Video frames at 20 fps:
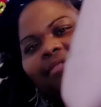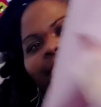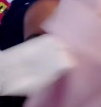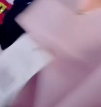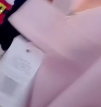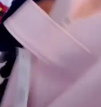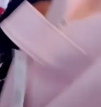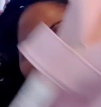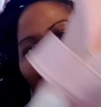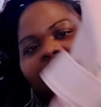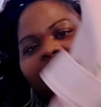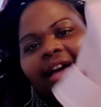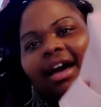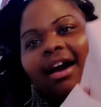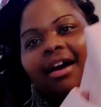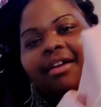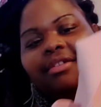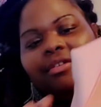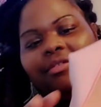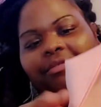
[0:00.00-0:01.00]
They had
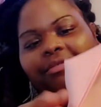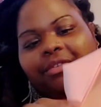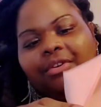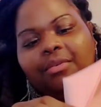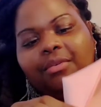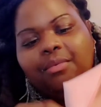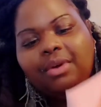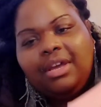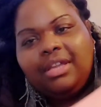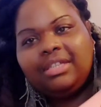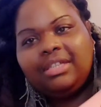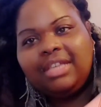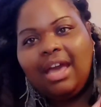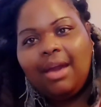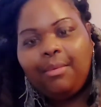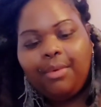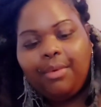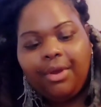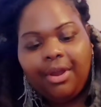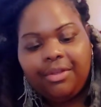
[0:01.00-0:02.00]
another few ones
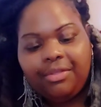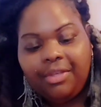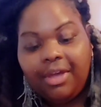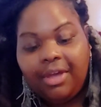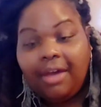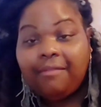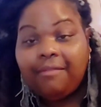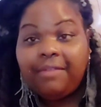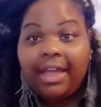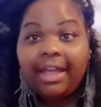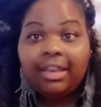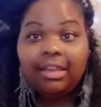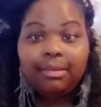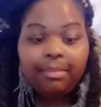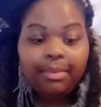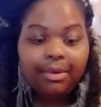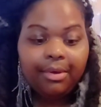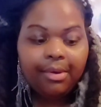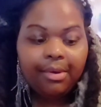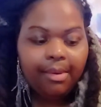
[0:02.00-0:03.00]
that were
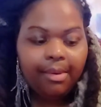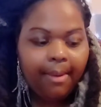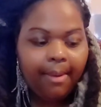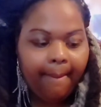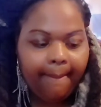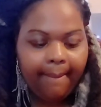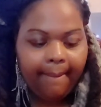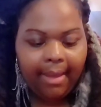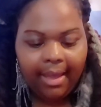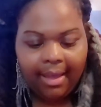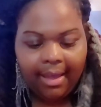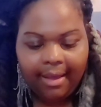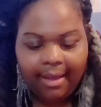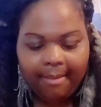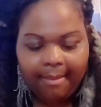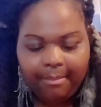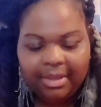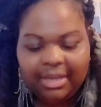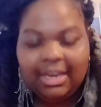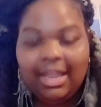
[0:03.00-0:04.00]
available,
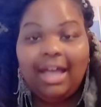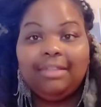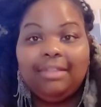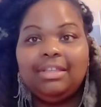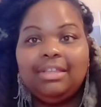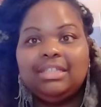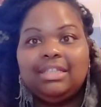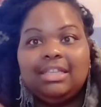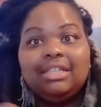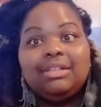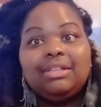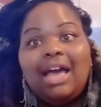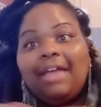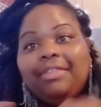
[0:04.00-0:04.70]
but not this. This, I